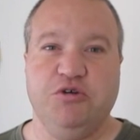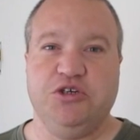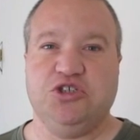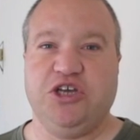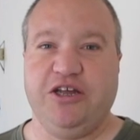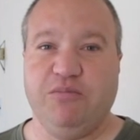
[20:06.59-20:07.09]

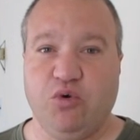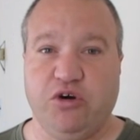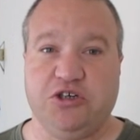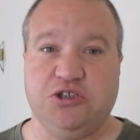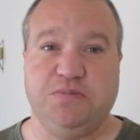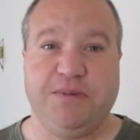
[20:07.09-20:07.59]
which is getting
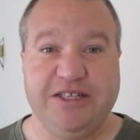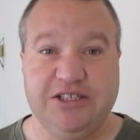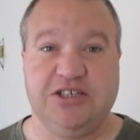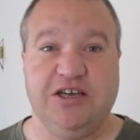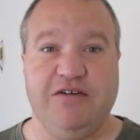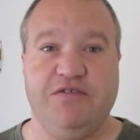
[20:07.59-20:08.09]
more
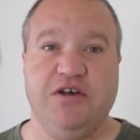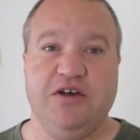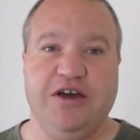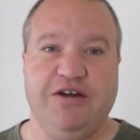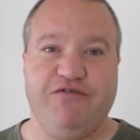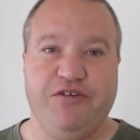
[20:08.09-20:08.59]
expensive
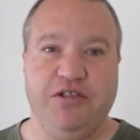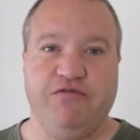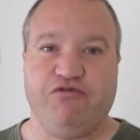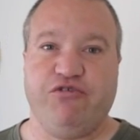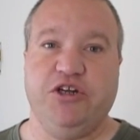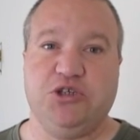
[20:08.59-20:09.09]
and full
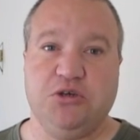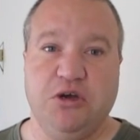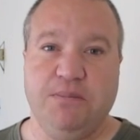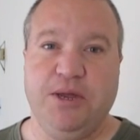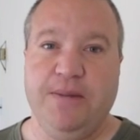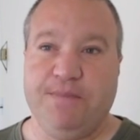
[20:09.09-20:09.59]
of rich
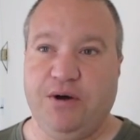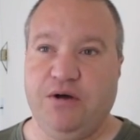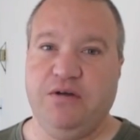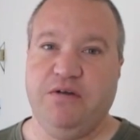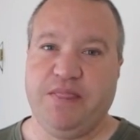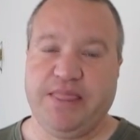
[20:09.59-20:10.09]

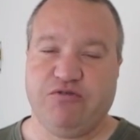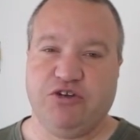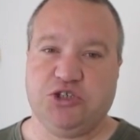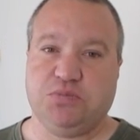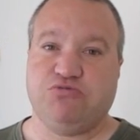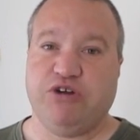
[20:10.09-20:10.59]
people,
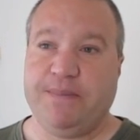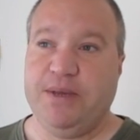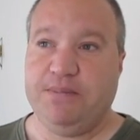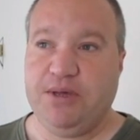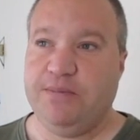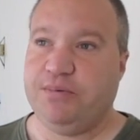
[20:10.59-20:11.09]
rich
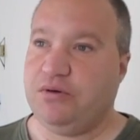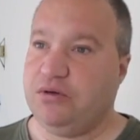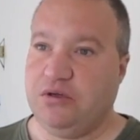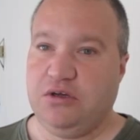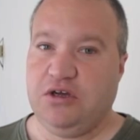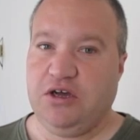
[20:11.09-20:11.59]
preppy
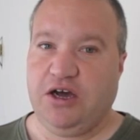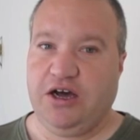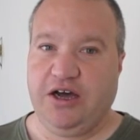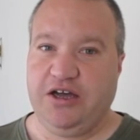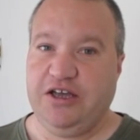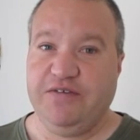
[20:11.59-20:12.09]
people.
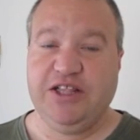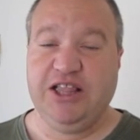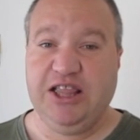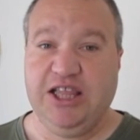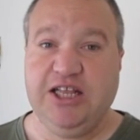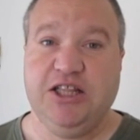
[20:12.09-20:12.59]
Even
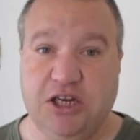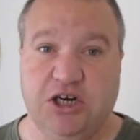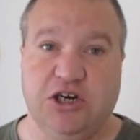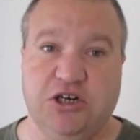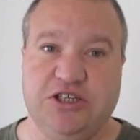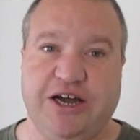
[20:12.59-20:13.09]

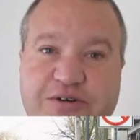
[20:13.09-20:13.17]
Lindenhurst.